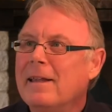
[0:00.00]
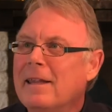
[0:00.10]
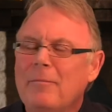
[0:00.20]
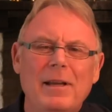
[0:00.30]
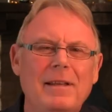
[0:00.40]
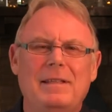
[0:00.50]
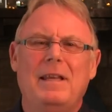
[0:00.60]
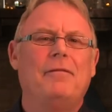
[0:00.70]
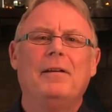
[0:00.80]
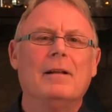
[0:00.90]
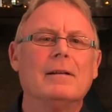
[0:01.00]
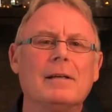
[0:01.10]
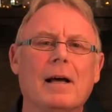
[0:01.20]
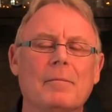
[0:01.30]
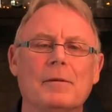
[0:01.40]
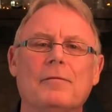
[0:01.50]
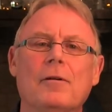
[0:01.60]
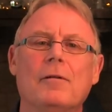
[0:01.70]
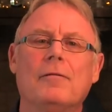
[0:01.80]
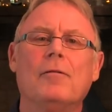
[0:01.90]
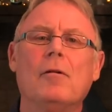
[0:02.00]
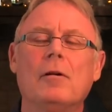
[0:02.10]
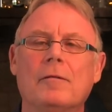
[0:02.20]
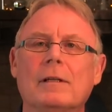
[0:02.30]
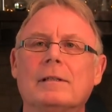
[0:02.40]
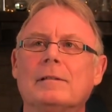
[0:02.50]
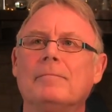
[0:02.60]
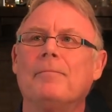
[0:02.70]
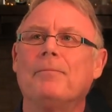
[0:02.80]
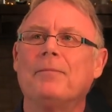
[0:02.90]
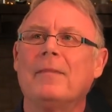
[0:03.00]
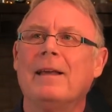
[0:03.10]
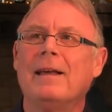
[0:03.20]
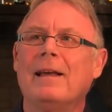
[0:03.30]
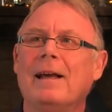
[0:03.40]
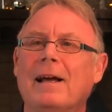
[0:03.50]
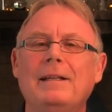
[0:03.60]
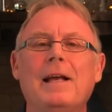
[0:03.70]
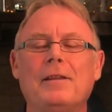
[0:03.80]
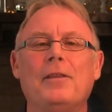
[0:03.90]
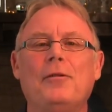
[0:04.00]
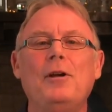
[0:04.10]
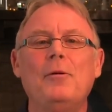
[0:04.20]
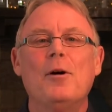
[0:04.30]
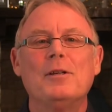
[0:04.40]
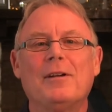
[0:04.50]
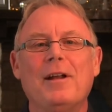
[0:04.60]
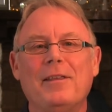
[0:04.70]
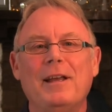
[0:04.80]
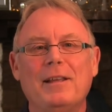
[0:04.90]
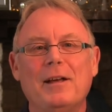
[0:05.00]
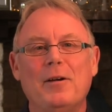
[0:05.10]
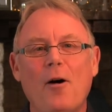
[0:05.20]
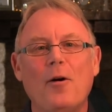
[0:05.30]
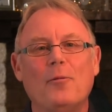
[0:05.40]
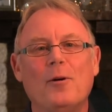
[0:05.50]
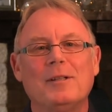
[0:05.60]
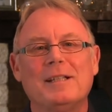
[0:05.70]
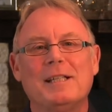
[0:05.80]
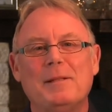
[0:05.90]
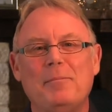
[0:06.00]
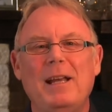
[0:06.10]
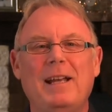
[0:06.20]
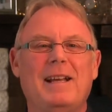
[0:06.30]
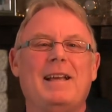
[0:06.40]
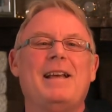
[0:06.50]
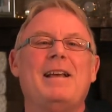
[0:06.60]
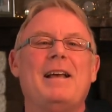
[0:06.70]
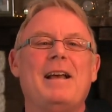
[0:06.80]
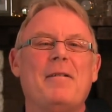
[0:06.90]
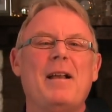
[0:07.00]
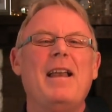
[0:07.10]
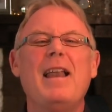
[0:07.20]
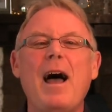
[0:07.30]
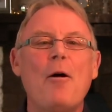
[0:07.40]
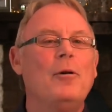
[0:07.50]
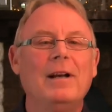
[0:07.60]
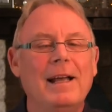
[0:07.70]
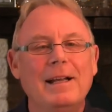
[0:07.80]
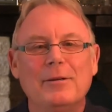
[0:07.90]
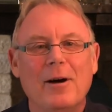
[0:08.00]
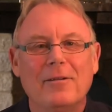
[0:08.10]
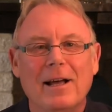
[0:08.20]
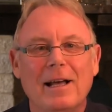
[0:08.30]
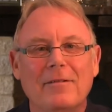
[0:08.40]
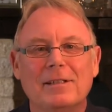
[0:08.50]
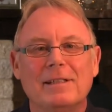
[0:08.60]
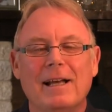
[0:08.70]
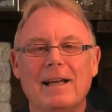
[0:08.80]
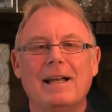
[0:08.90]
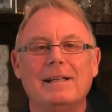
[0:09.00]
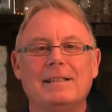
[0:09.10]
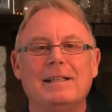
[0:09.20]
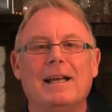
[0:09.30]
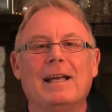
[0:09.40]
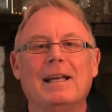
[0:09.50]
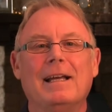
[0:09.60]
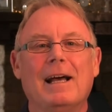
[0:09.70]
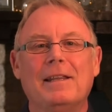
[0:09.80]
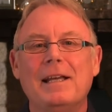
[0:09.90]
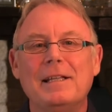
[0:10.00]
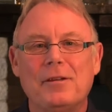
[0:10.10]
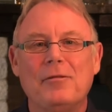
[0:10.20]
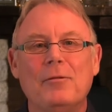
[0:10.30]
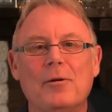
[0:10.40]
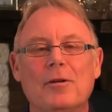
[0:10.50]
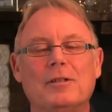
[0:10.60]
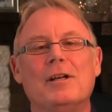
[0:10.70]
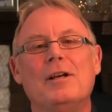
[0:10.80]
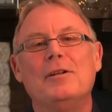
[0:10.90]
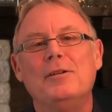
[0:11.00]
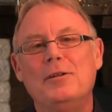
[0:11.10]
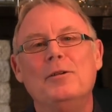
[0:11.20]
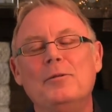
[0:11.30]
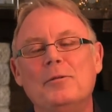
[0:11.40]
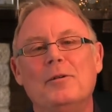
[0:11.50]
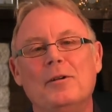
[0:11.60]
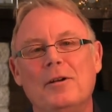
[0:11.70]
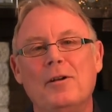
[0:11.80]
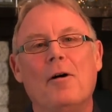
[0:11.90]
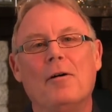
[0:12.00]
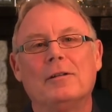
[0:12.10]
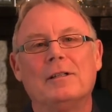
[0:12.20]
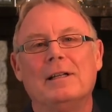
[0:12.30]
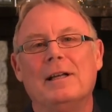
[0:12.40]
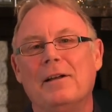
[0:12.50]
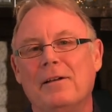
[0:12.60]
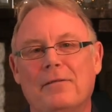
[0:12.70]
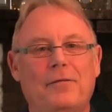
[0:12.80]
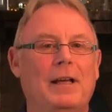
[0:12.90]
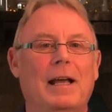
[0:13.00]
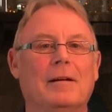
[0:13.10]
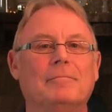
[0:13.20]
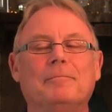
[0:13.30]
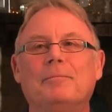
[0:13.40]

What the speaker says: They've been difficult times for all of us. And yet the 3 words that I think that God wants to speak loudly into our lives again today are these 3 words: do not fear.